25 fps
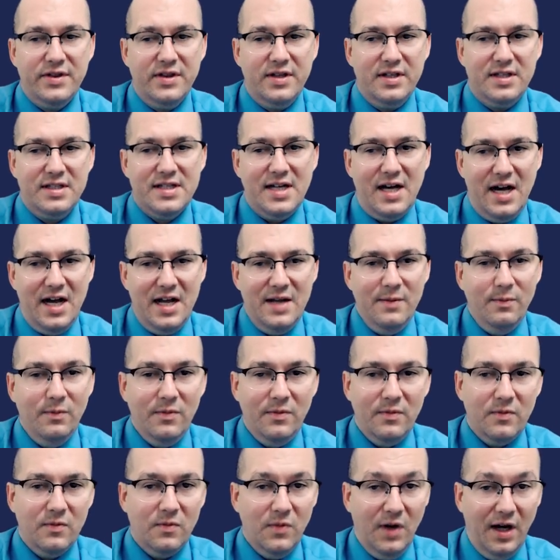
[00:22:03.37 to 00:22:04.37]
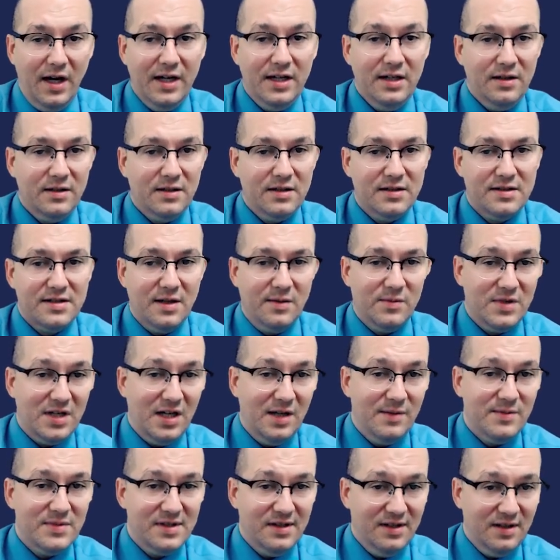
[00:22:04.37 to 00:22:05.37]
time, right?
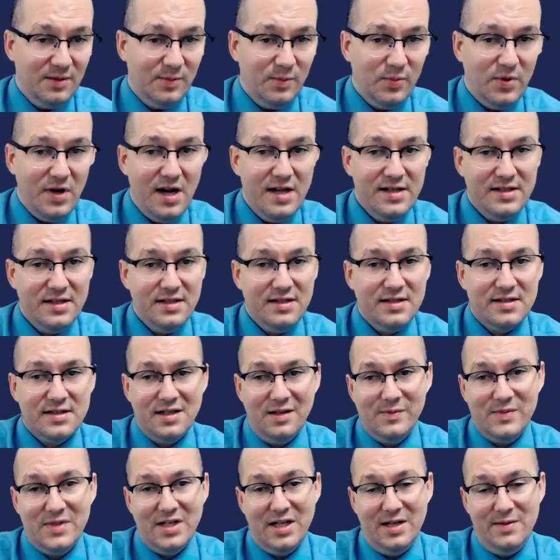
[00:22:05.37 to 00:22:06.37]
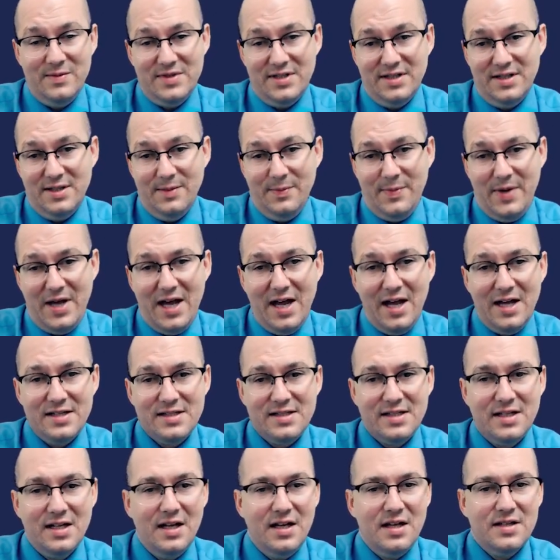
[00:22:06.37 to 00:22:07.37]
Sometimes a little present, sometimes in the
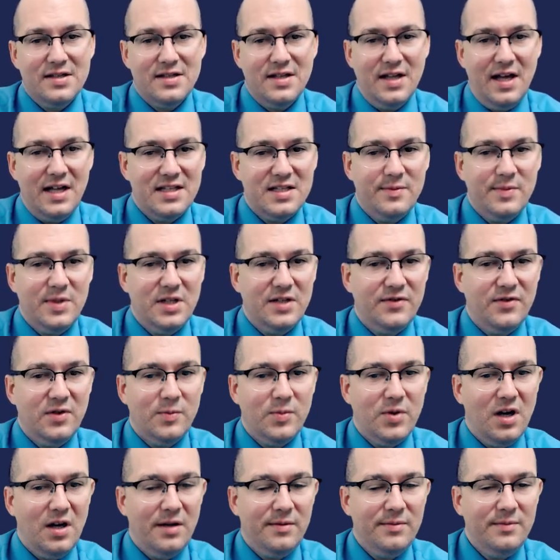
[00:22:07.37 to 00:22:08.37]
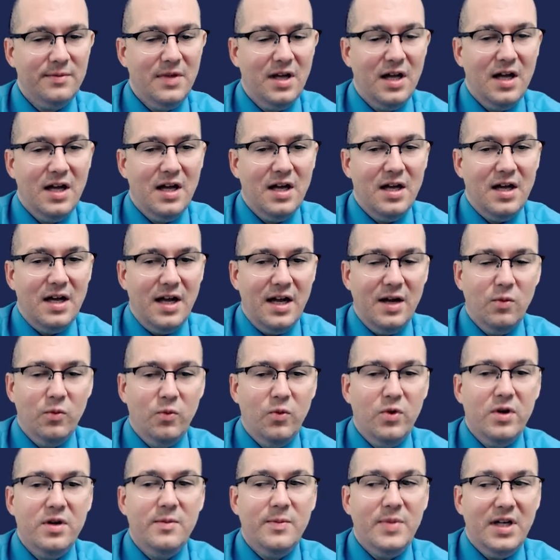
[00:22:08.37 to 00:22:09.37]
past. That's a bit of a problem. It
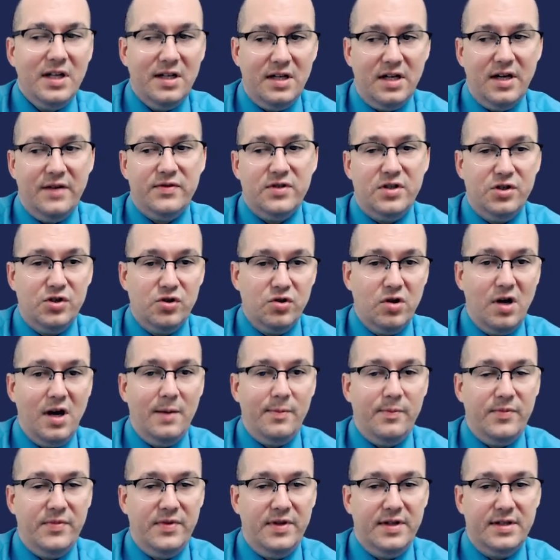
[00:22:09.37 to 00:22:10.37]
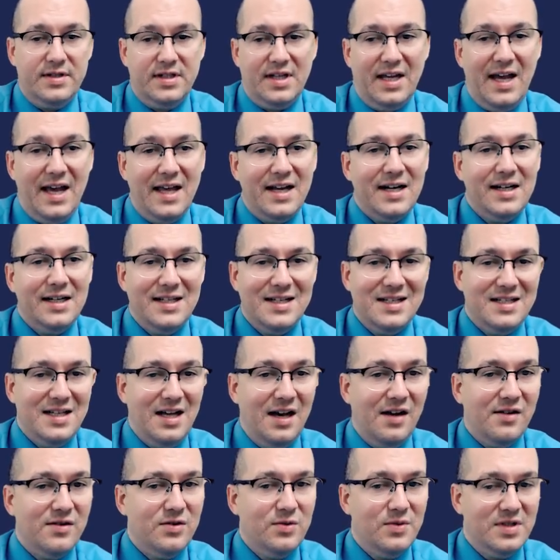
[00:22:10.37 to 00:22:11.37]
wouldn't be enough to drop this candidate
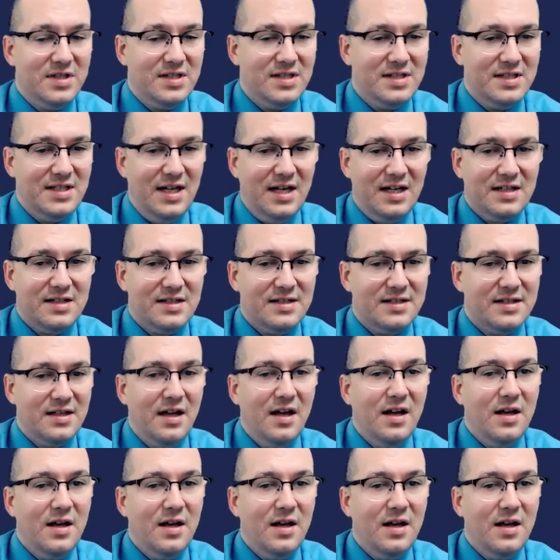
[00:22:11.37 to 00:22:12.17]
down to a 6.